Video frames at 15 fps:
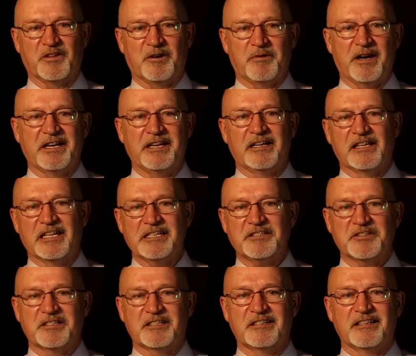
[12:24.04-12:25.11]
If they're ready to
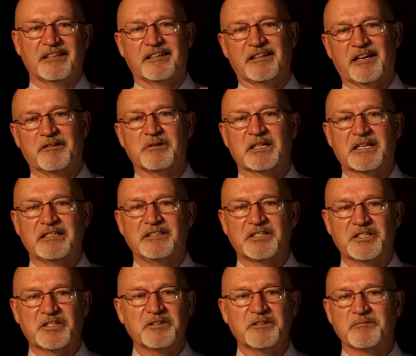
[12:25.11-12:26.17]
list, they will
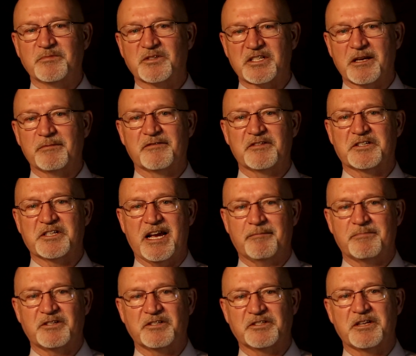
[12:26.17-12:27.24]
consume some of the
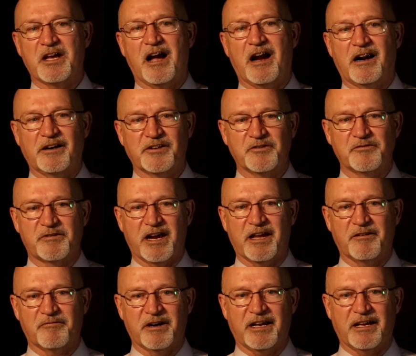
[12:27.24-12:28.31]
chapters and hire you
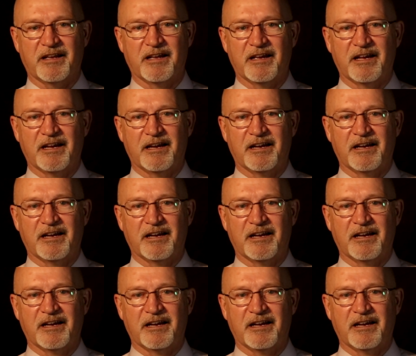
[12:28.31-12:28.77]
right away.